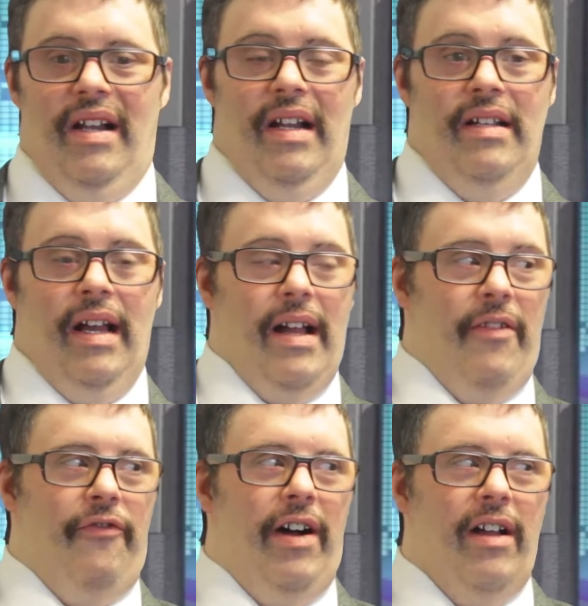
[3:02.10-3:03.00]
And you can
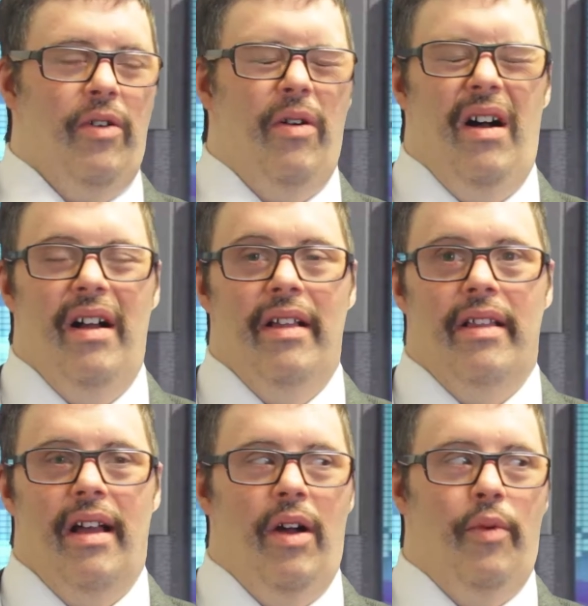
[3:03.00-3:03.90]
follow on
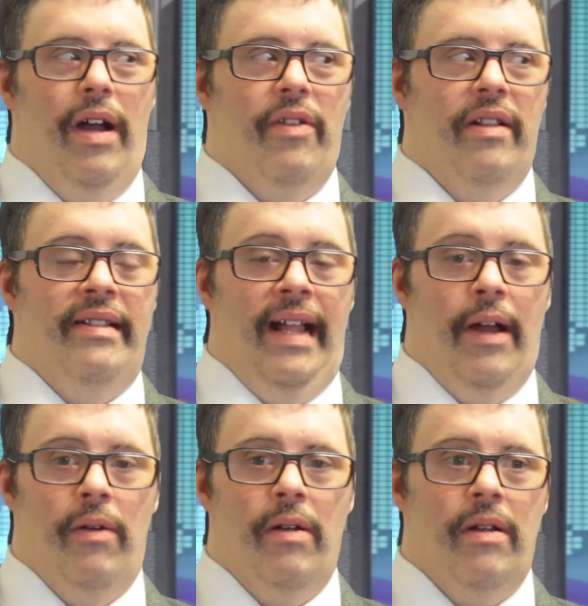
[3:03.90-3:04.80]
the Weather
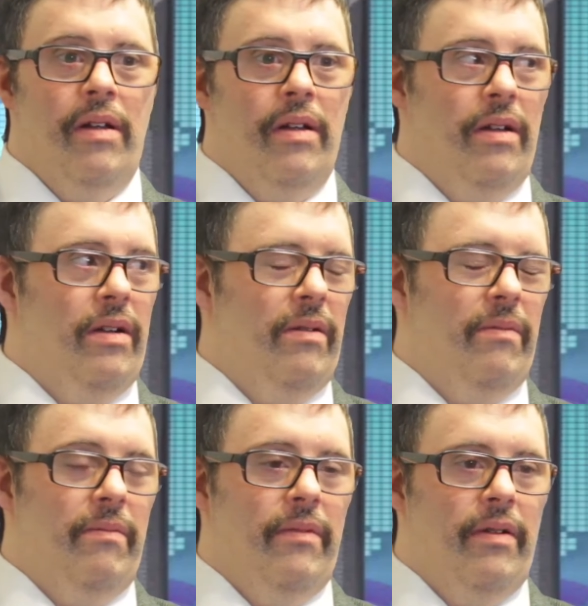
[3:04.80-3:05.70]
Network,
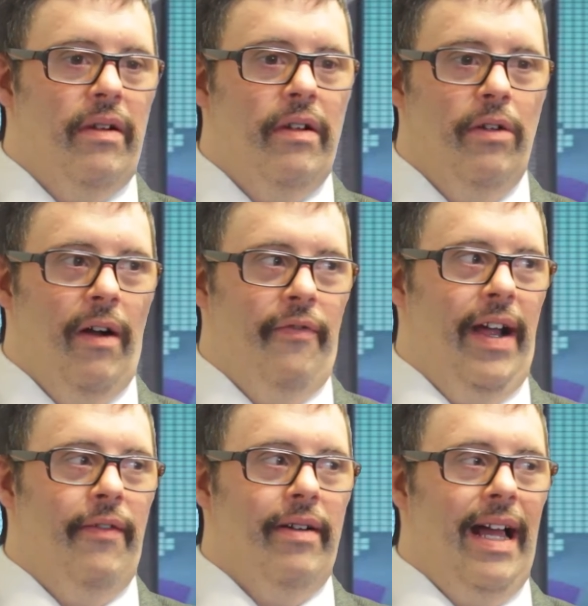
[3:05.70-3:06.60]
your
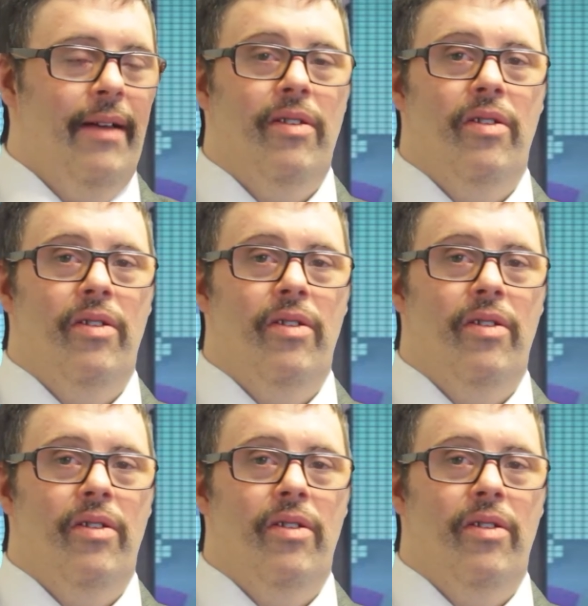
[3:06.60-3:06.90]
favorite app